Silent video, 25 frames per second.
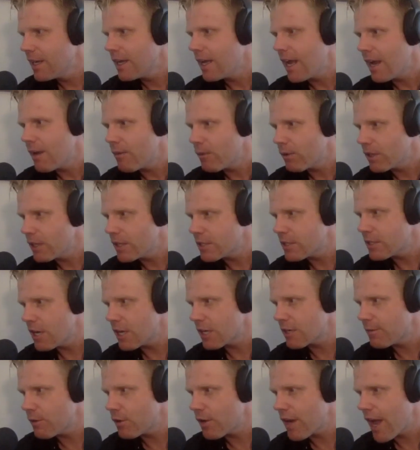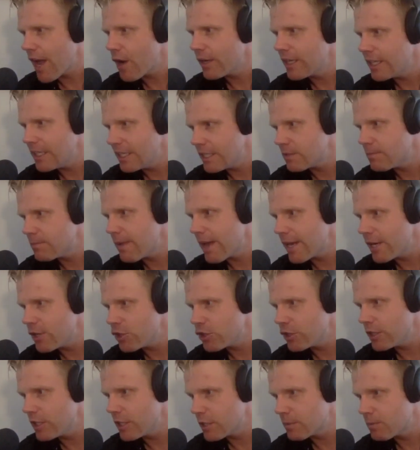And we're going to talk about how he's
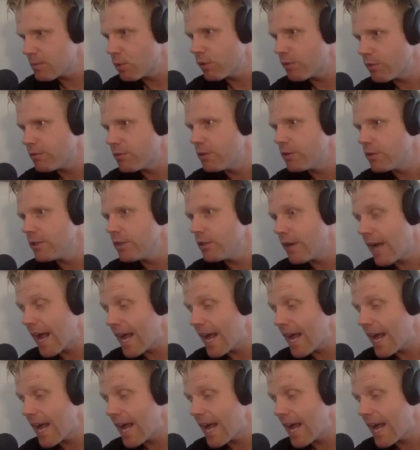managing his portfolio